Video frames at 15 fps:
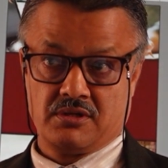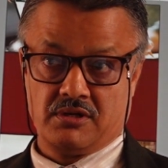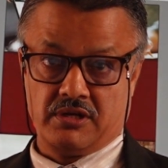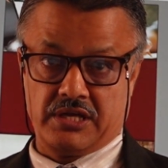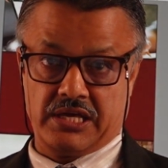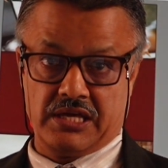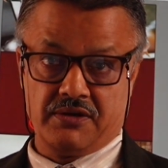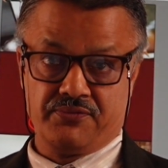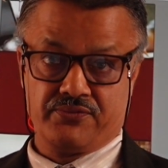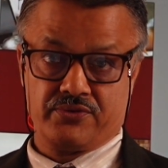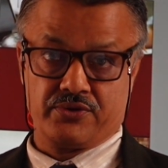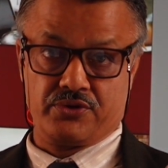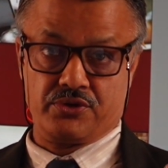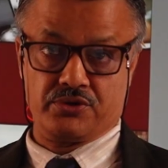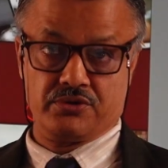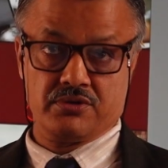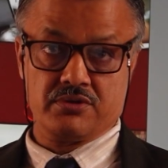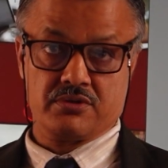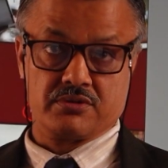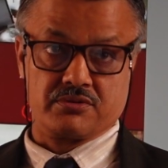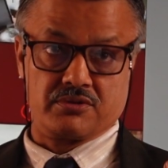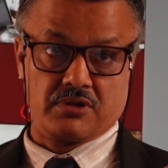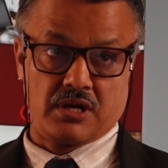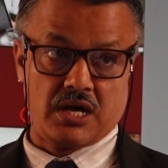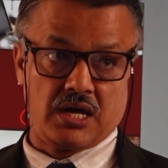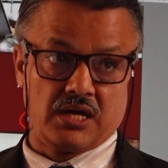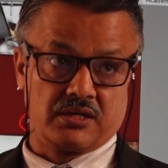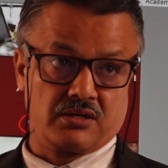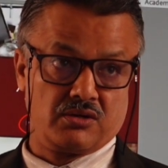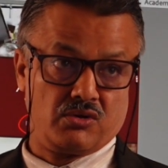If you do
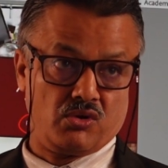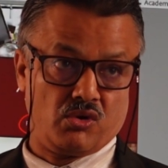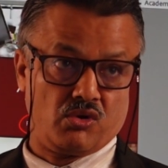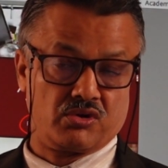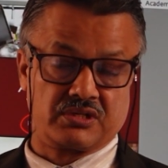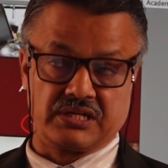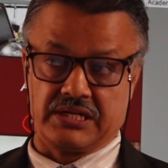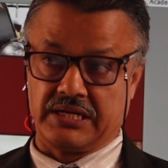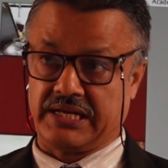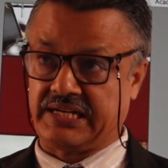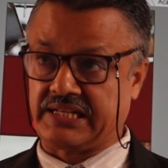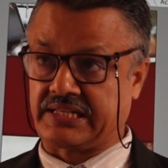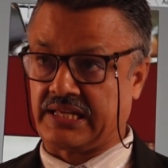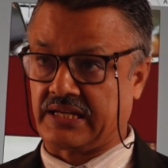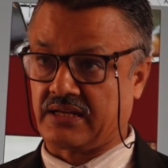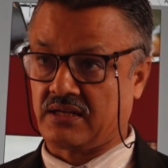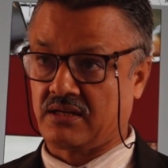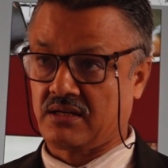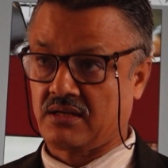not note anything,